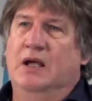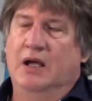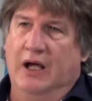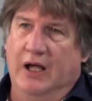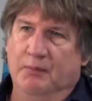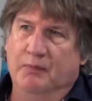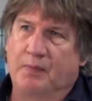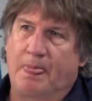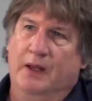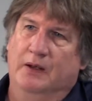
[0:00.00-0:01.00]
And
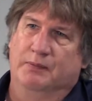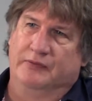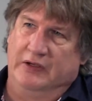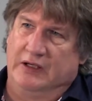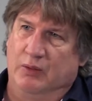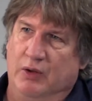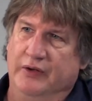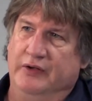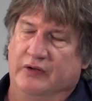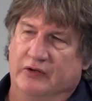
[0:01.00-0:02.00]
the particular
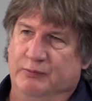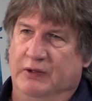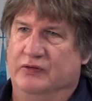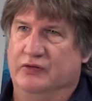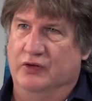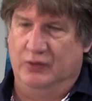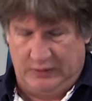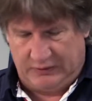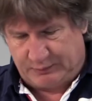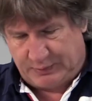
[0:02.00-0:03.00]
one he's asked me to
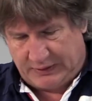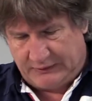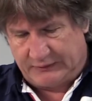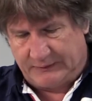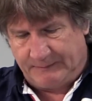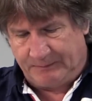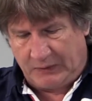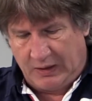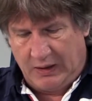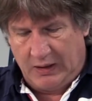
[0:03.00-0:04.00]
do is peace.
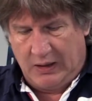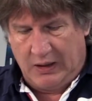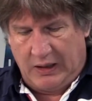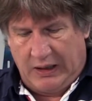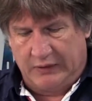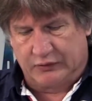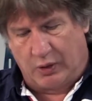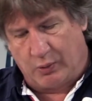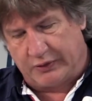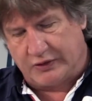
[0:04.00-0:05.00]

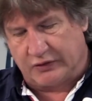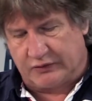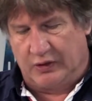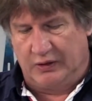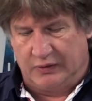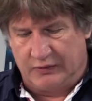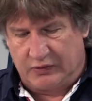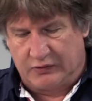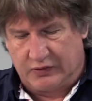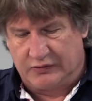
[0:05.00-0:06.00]
So I wanted just
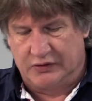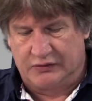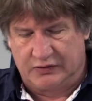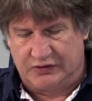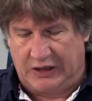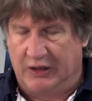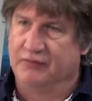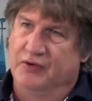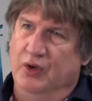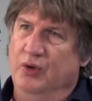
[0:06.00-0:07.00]
to share a
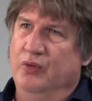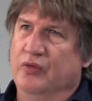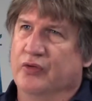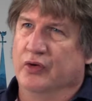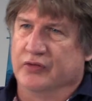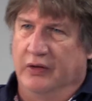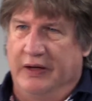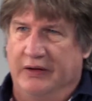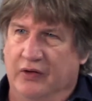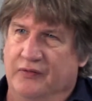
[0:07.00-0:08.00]
few thoughts on
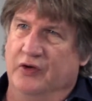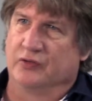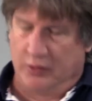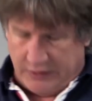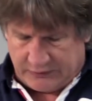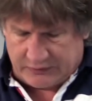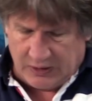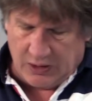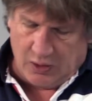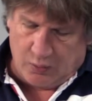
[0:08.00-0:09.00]
that. And the first one is,
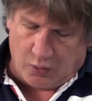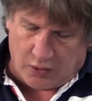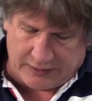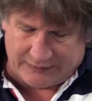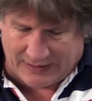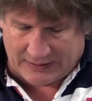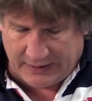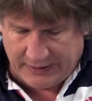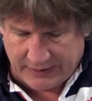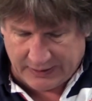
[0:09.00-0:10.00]
what
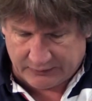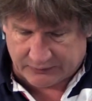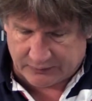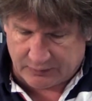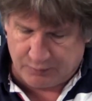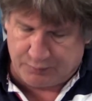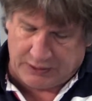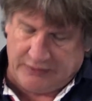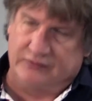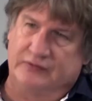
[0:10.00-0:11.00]
exactly is
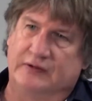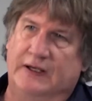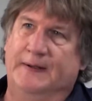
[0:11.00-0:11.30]
peace?